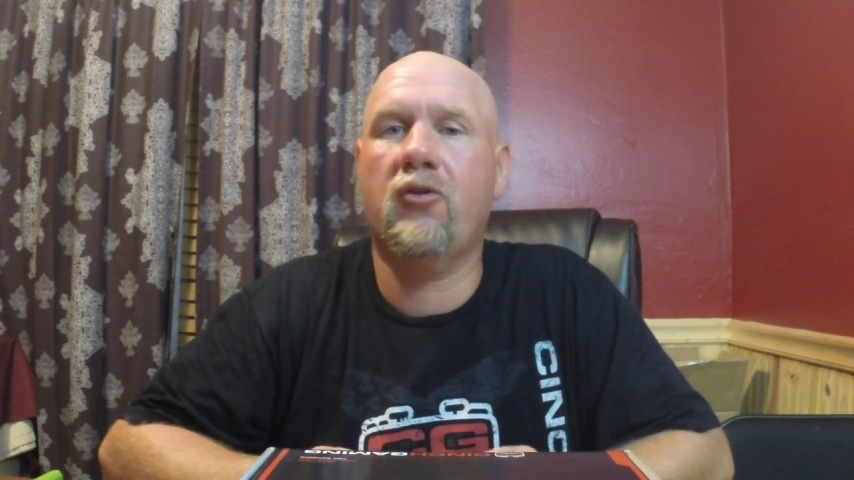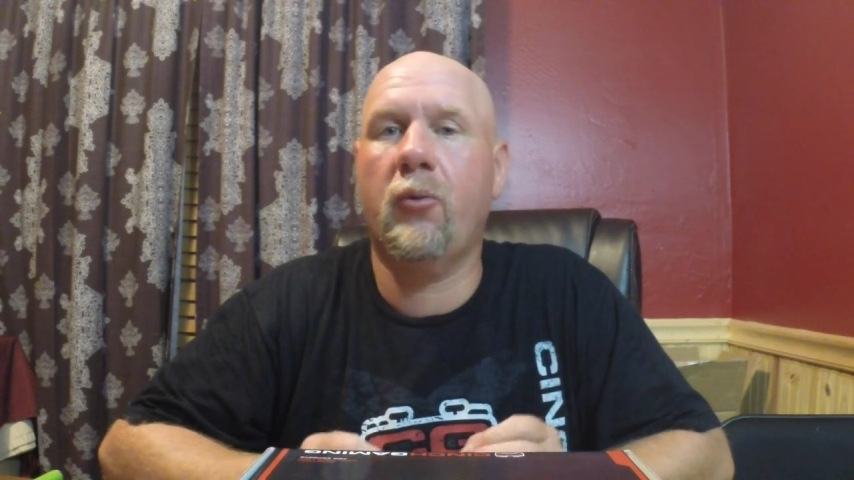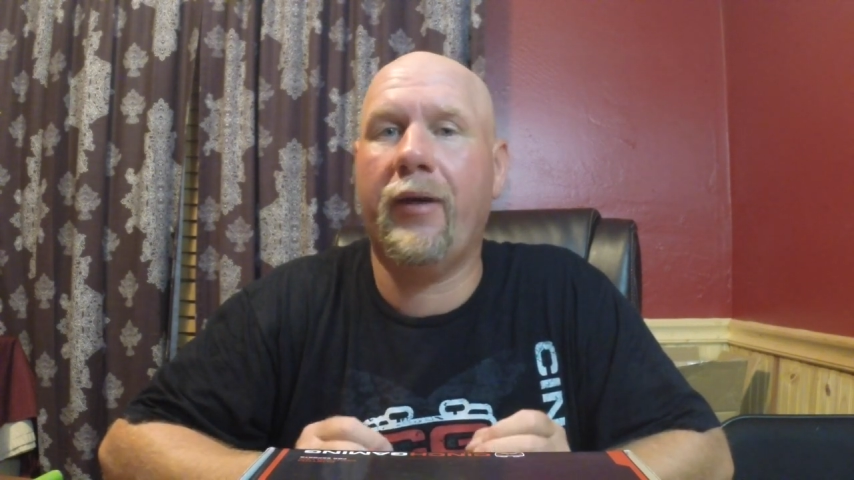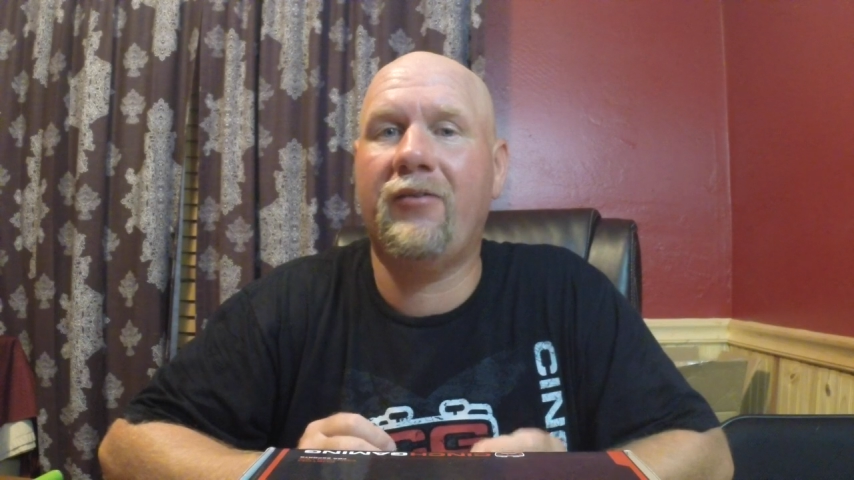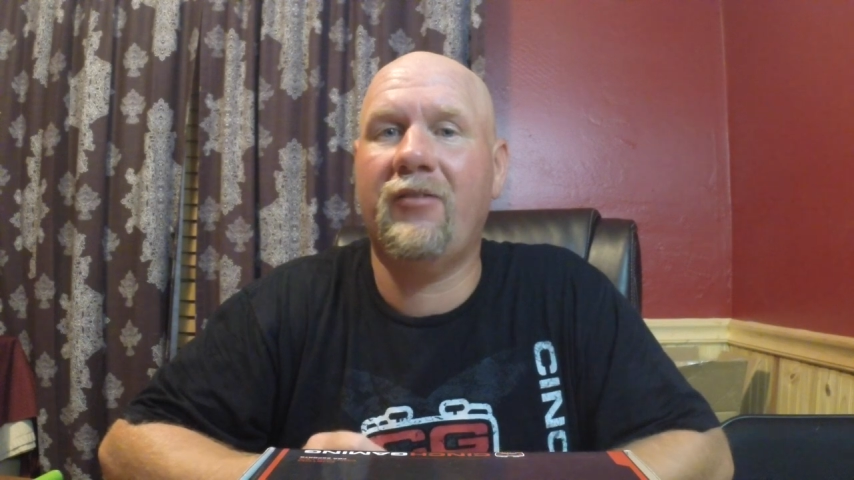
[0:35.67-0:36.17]

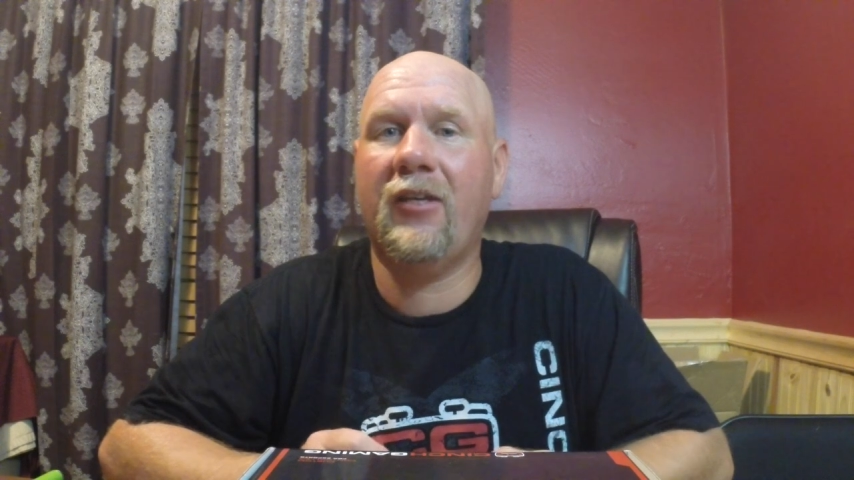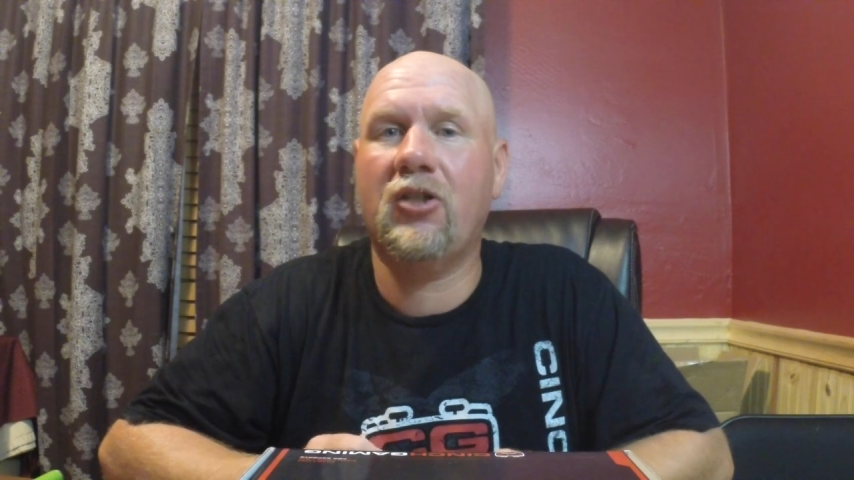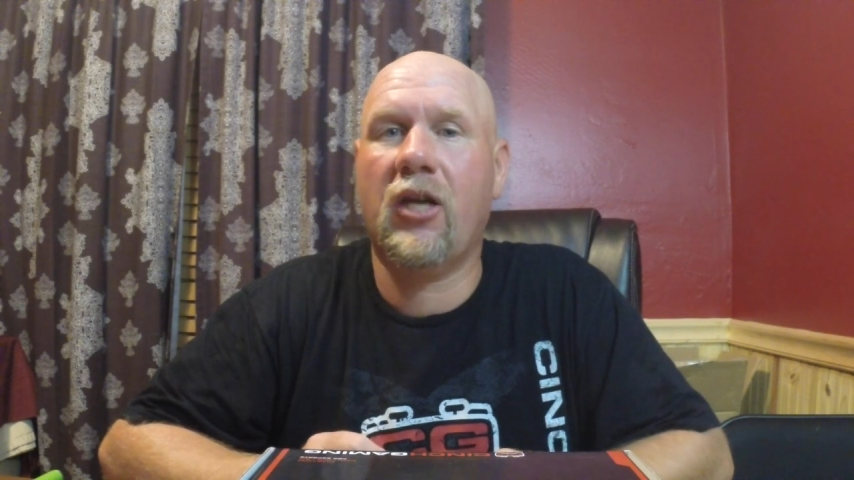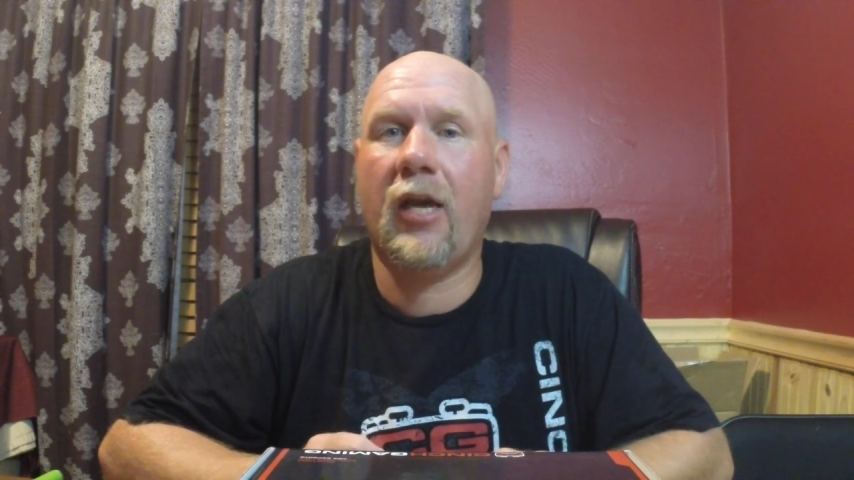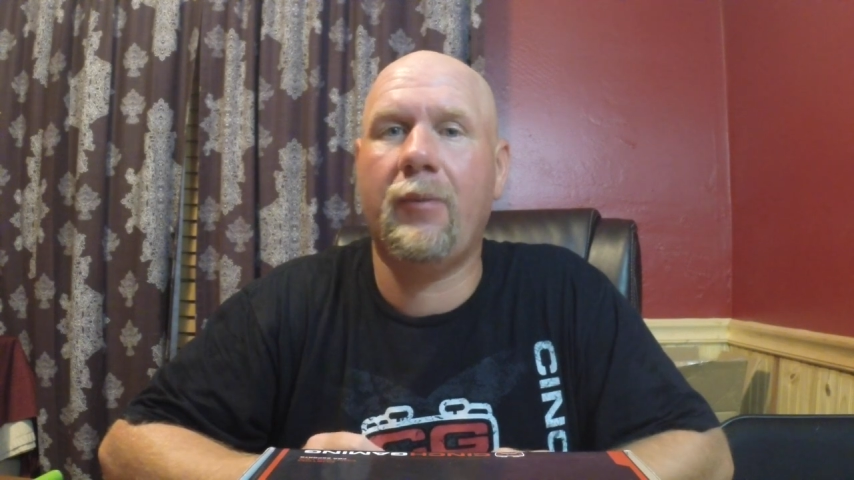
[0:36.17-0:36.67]
to a
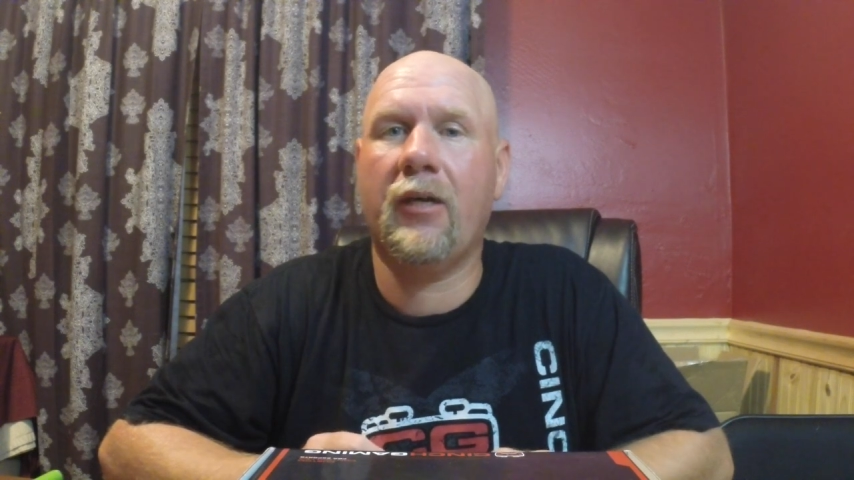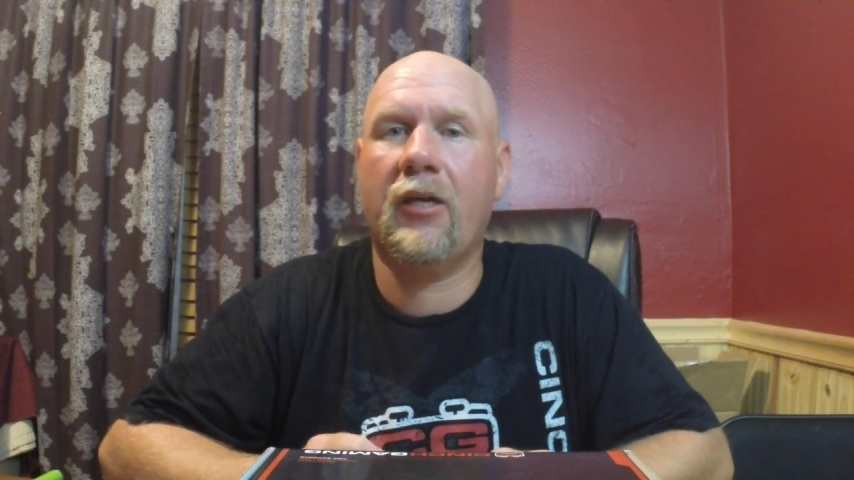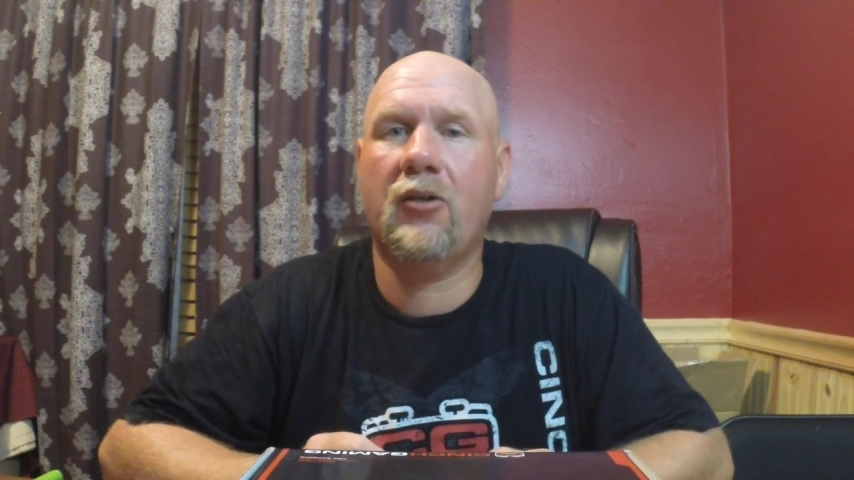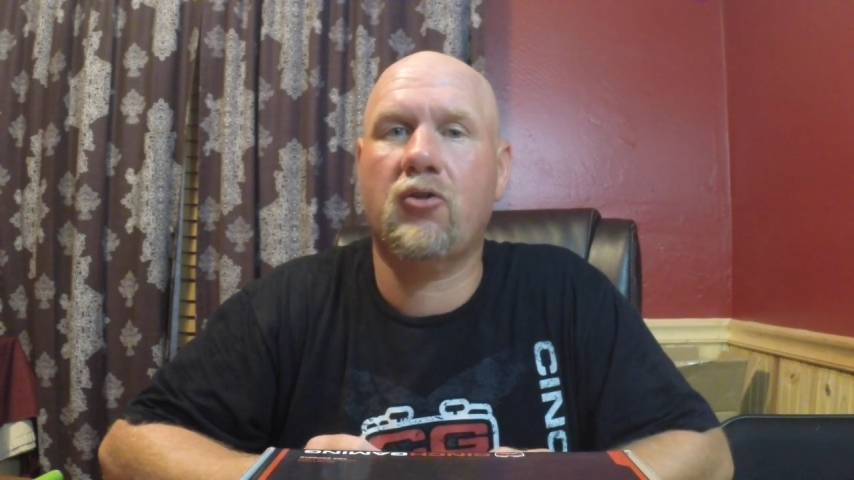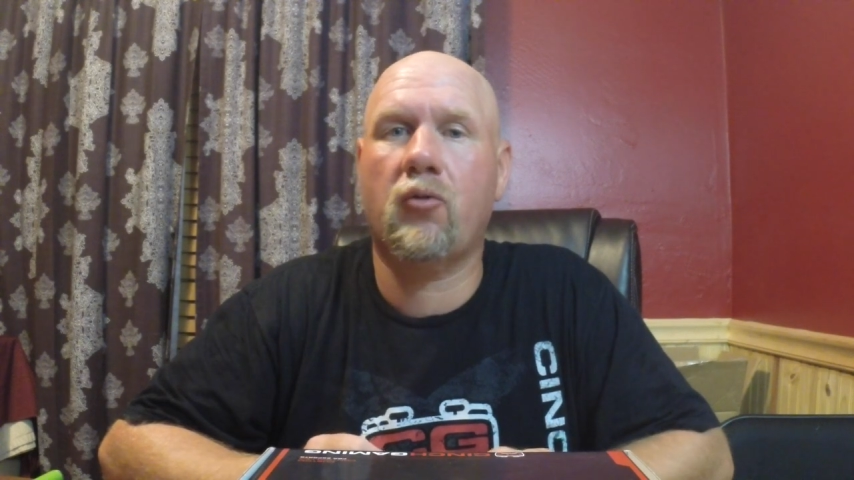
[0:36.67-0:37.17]
Cinch Gaming
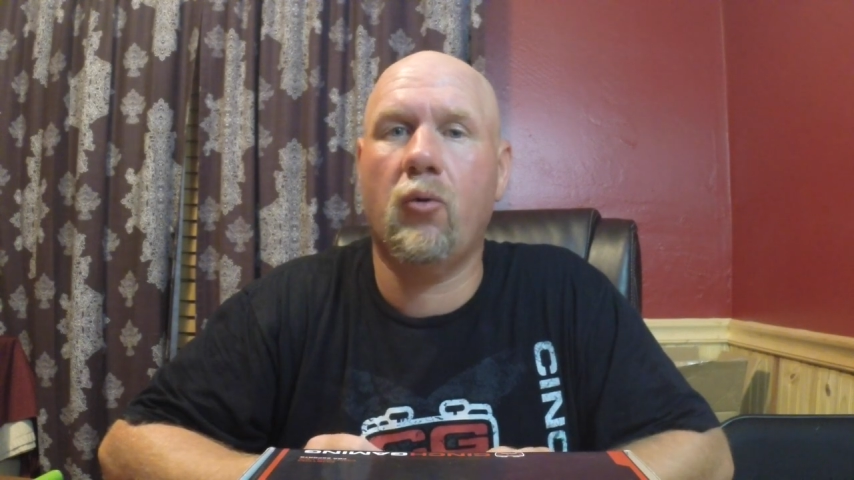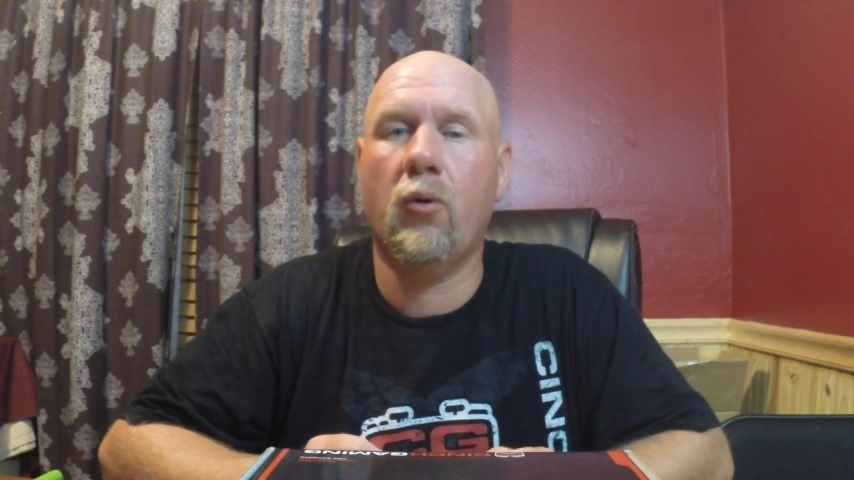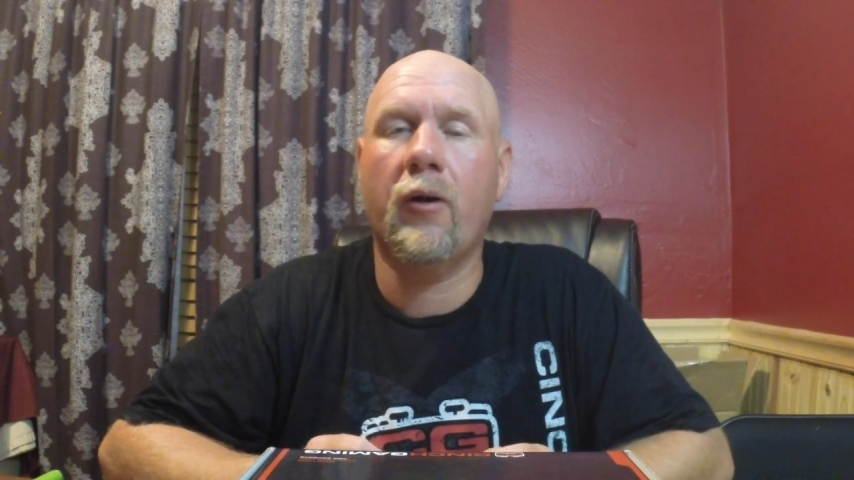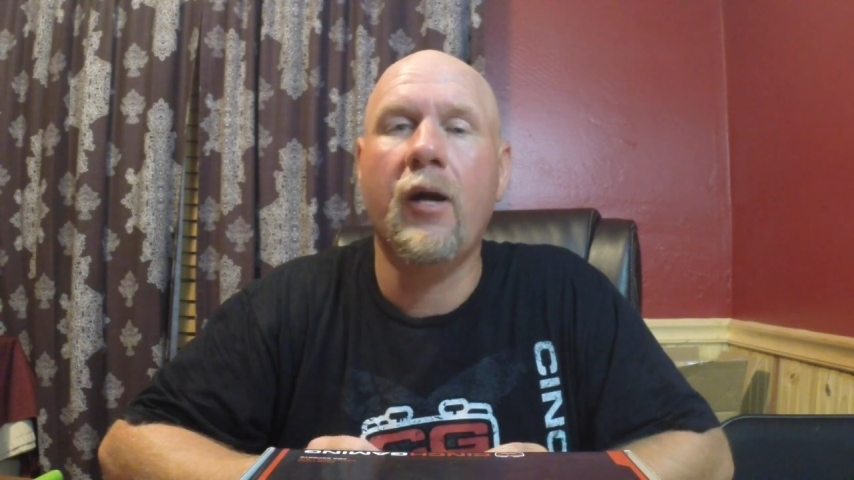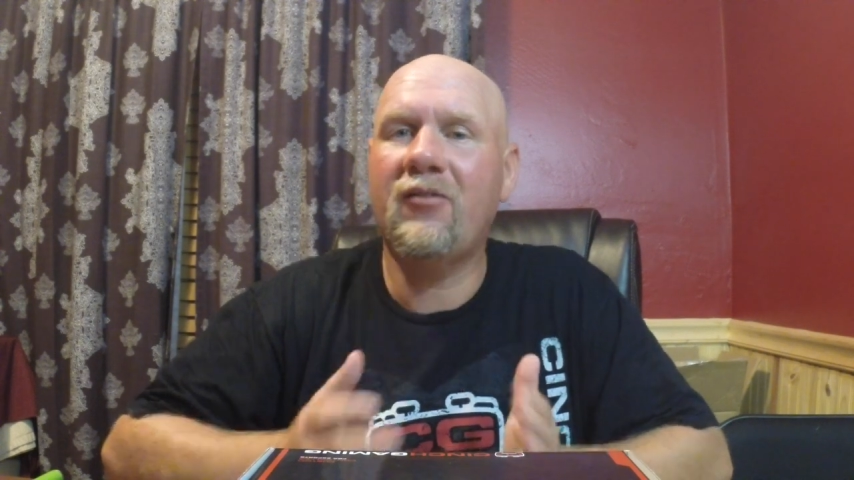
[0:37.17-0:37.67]
controller.